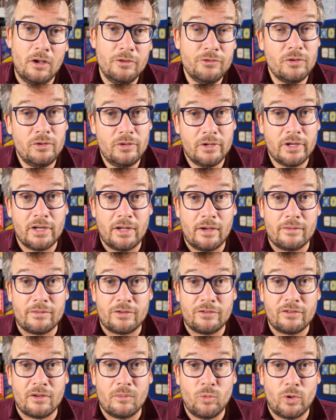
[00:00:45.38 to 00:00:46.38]
Also, you're gonna have a
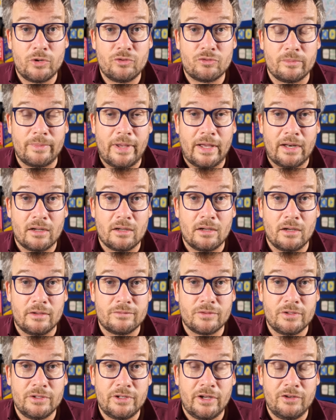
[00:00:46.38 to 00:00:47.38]
somewhat dramatic
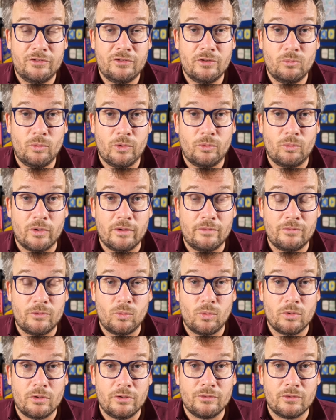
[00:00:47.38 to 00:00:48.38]
confrontation with one of the
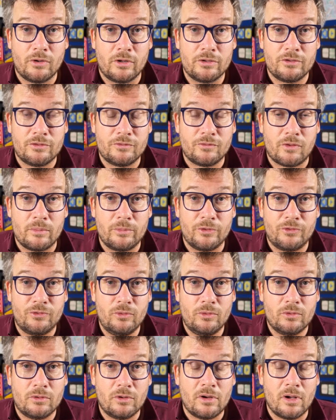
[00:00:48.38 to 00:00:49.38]
world's largest
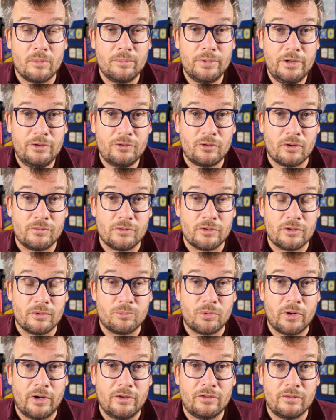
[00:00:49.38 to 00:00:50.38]
pharmaceutical companies over the
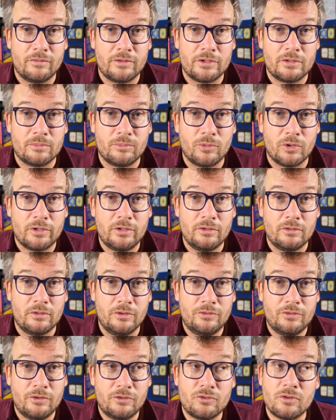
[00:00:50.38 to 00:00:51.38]
price of a
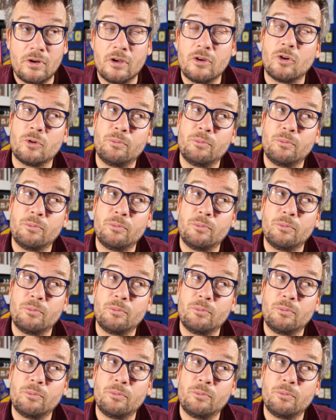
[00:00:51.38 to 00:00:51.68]
tuberculosis drug,